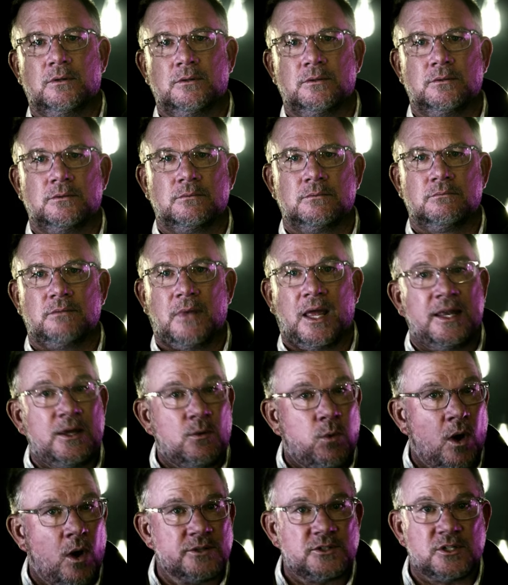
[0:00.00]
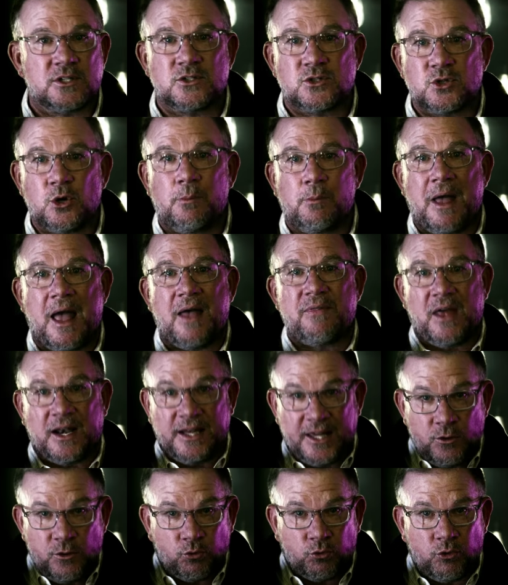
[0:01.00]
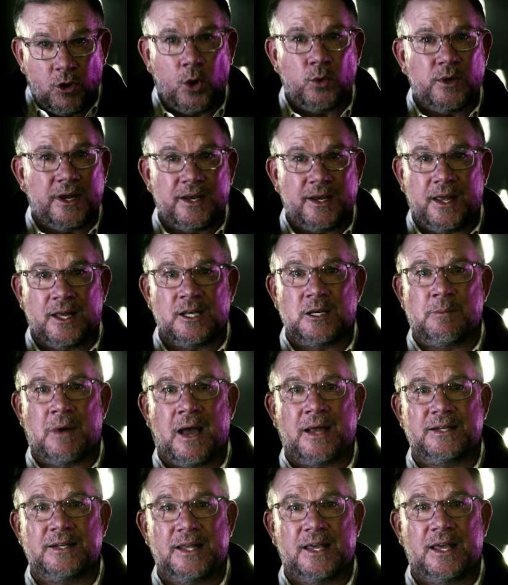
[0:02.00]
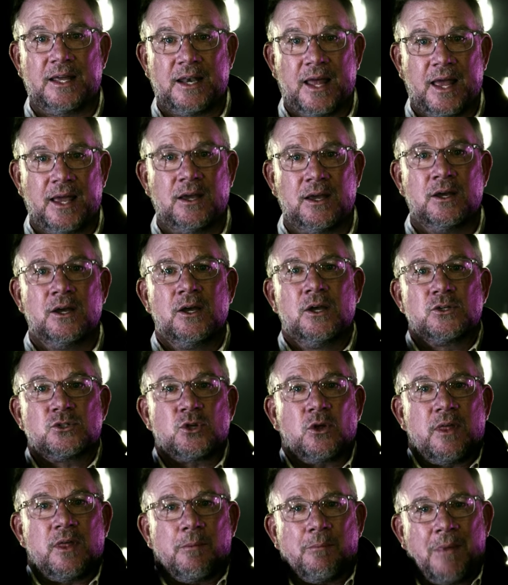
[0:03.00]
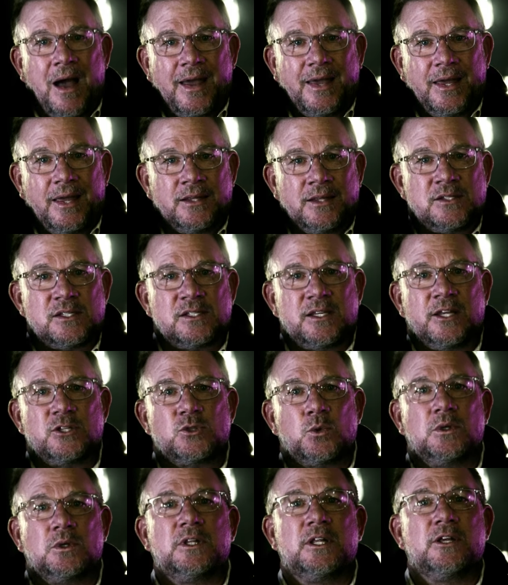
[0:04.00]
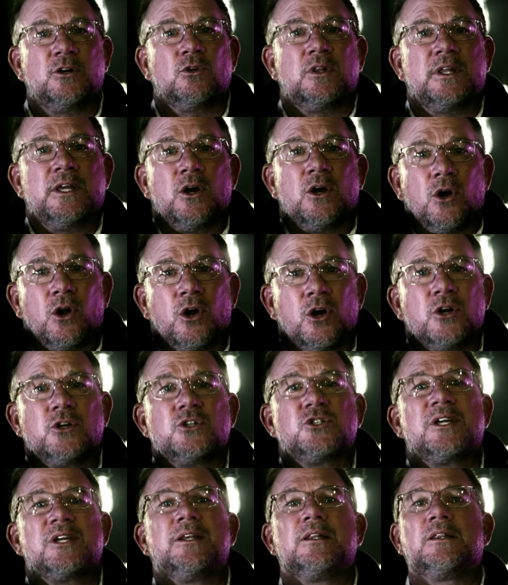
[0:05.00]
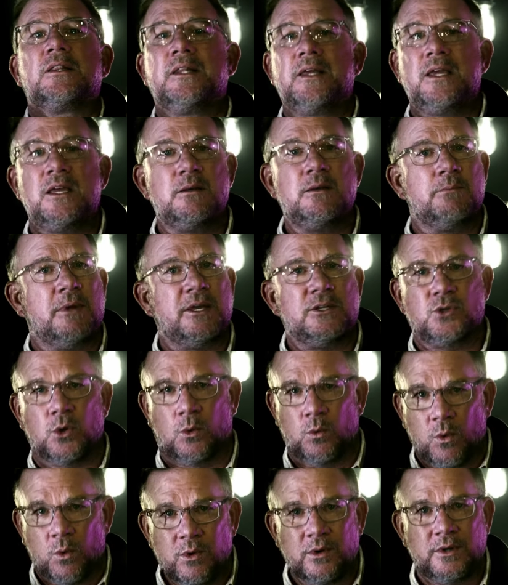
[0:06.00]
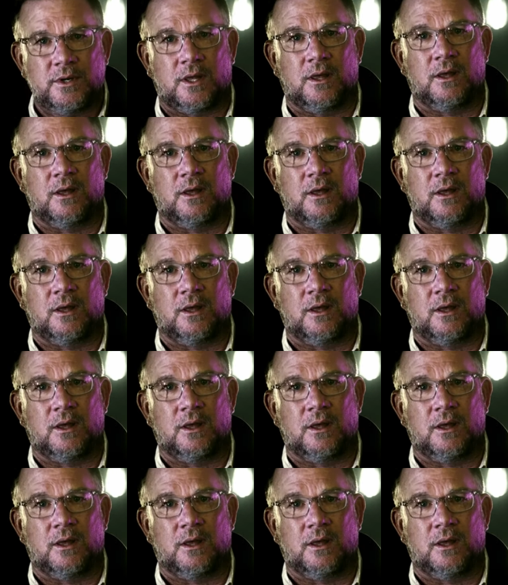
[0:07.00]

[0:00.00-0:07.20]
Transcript: And he wants it so bad that he wrote it into my DNA so that my instincts would literally urge and lead me toward